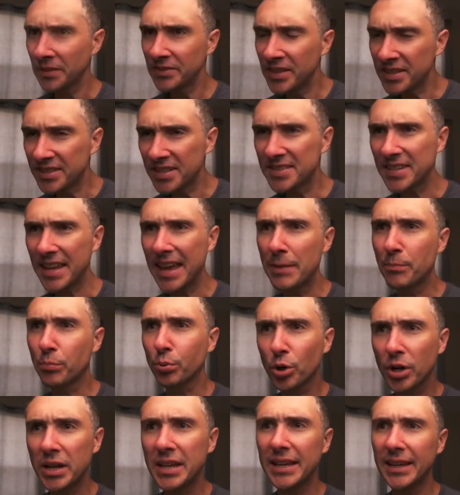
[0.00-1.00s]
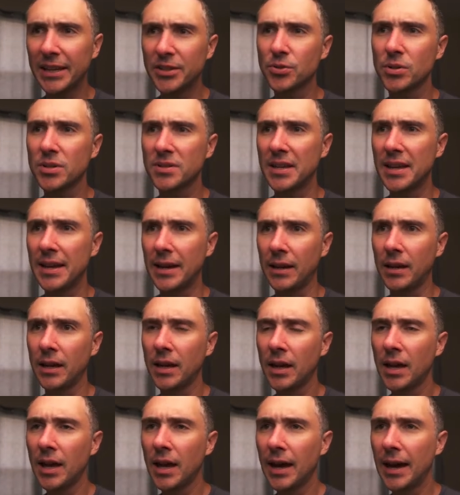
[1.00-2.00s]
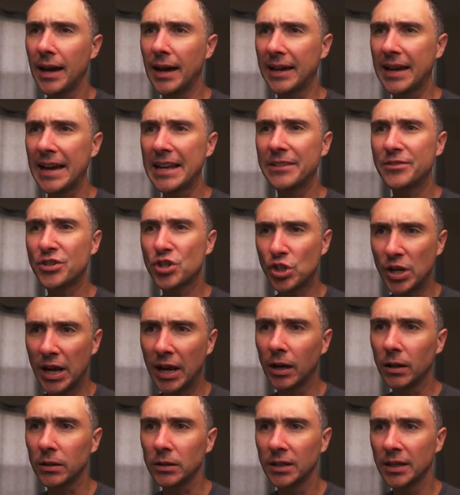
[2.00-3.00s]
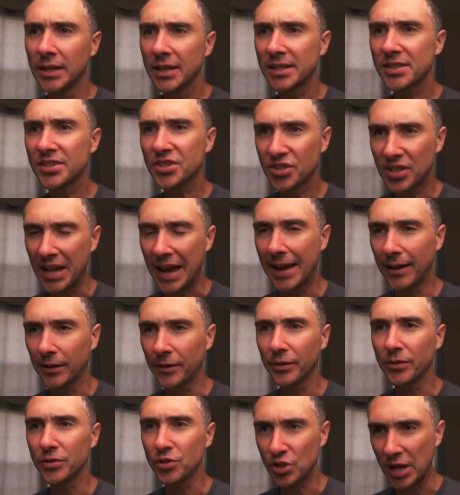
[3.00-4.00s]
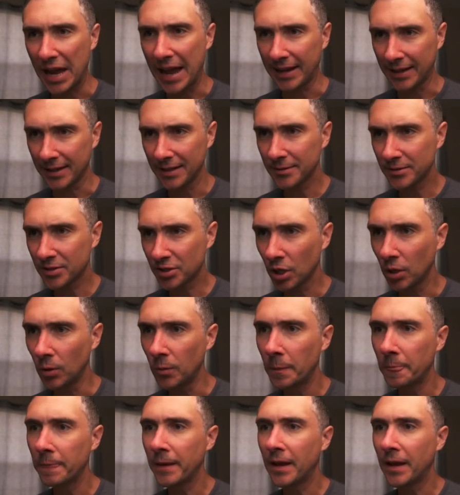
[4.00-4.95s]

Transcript: This is a pretty interesting kind of shell style jacket. So